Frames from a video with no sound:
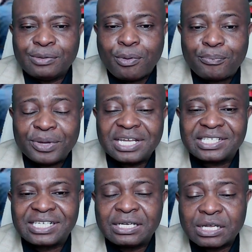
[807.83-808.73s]
The
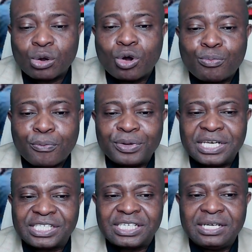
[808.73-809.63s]
local
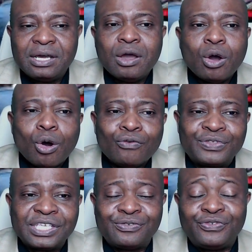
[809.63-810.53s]
population
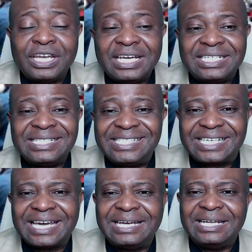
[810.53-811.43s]
of this village in
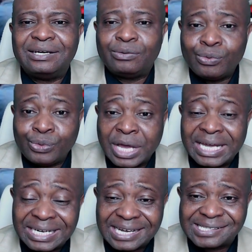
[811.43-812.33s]
Quelle,
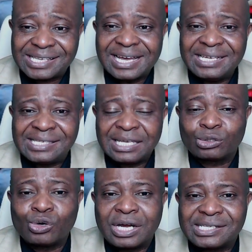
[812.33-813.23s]
we are in Kasai,
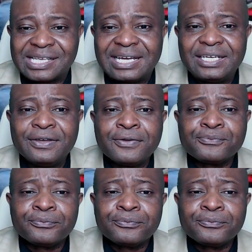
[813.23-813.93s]
central Kasai,